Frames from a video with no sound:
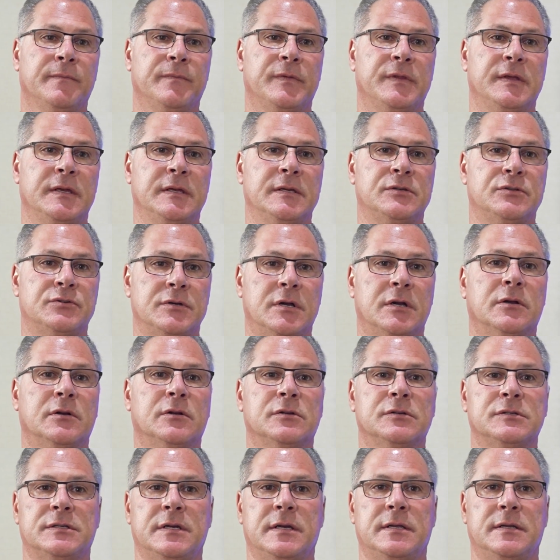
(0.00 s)
the
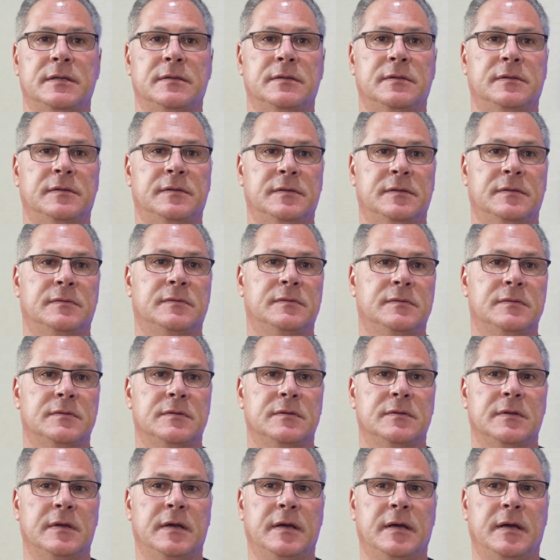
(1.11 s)
struggles and
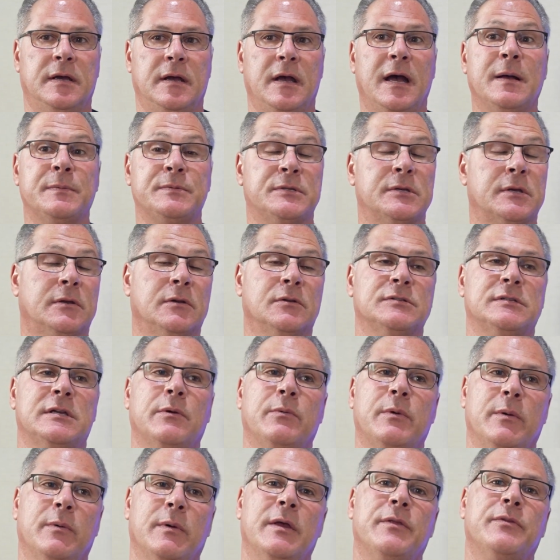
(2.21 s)
obstacles that
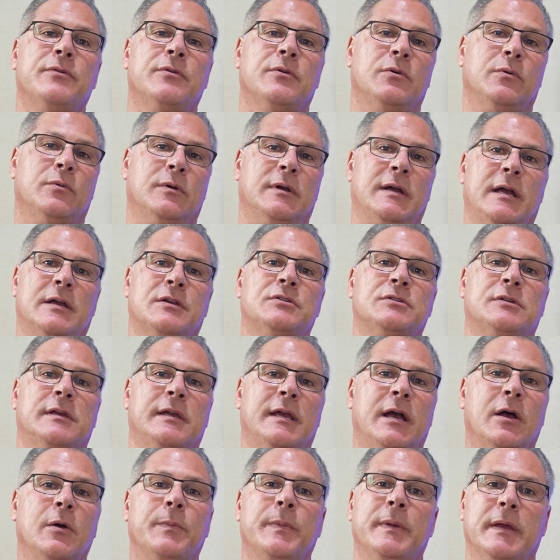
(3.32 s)
we went through were actually
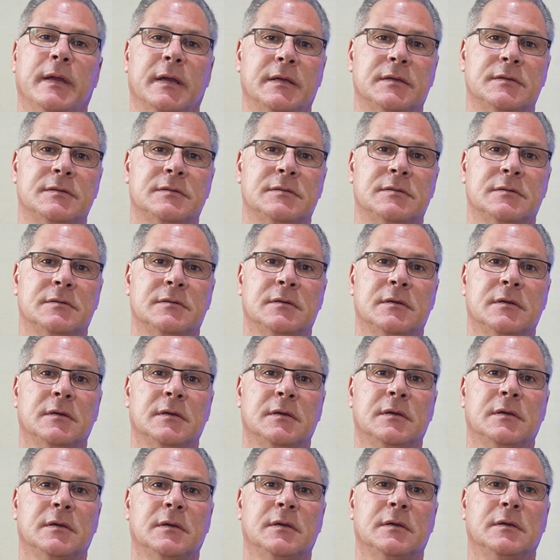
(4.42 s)
helping us
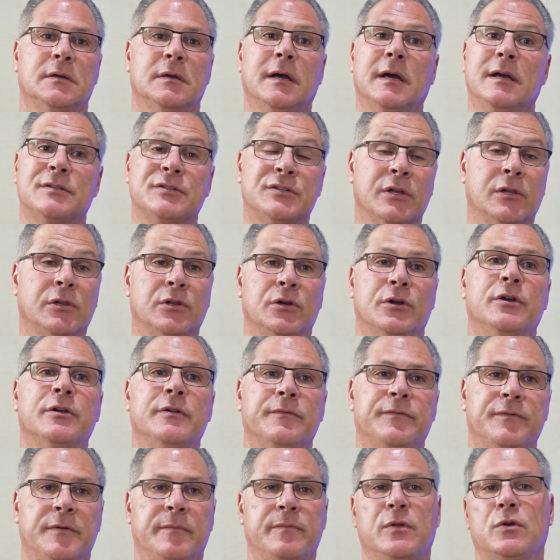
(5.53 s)
to
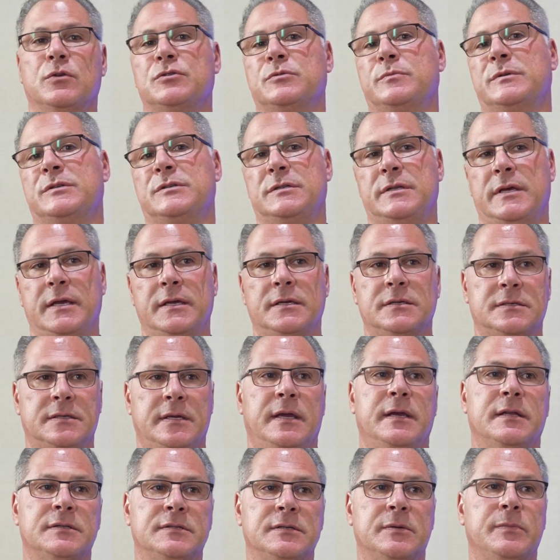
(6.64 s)
learn from those mistakes
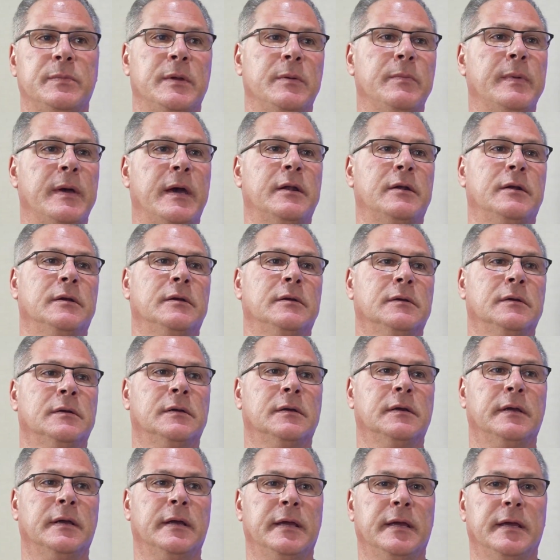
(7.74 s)
and to be better.
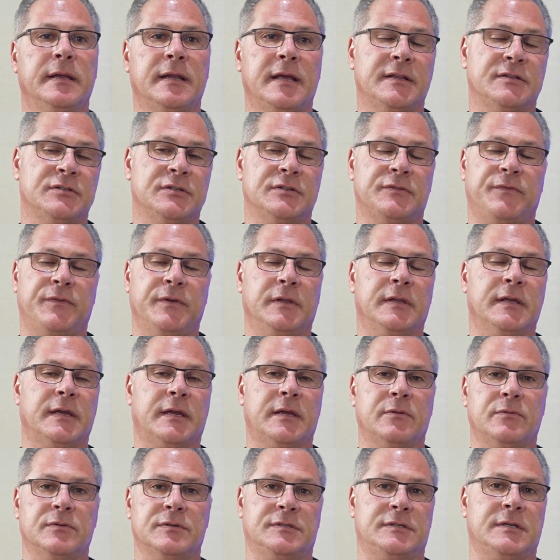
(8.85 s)
And I just feel like
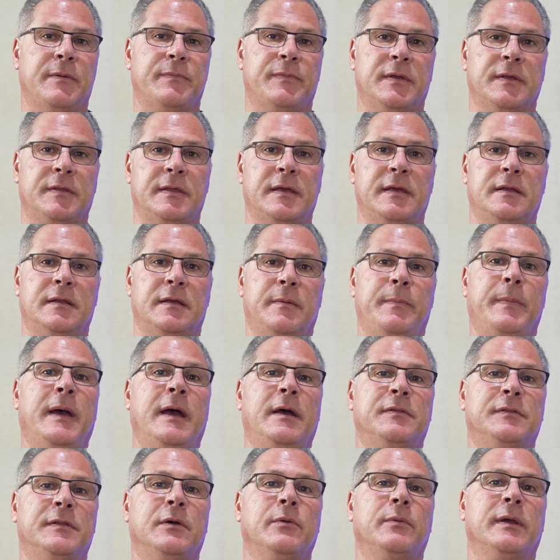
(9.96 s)
it was a
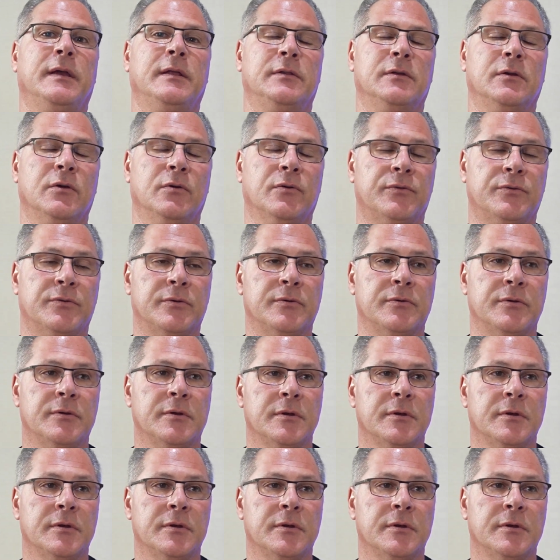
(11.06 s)
path that we had to go through.